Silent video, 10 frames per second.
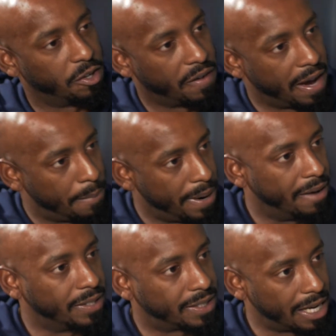your
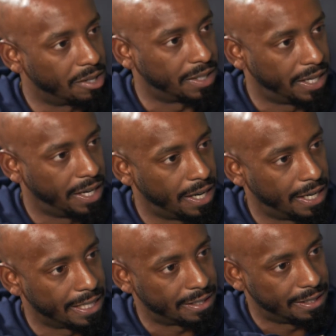grandparents' house in here,
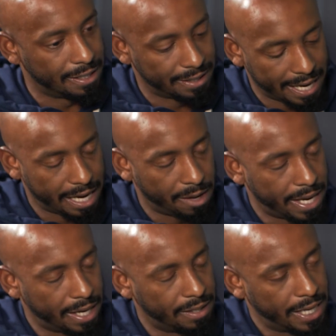and is that how
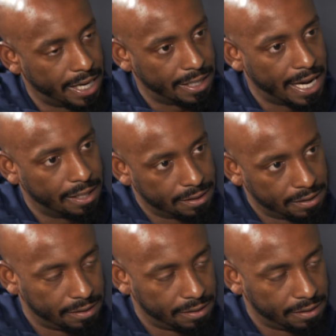that got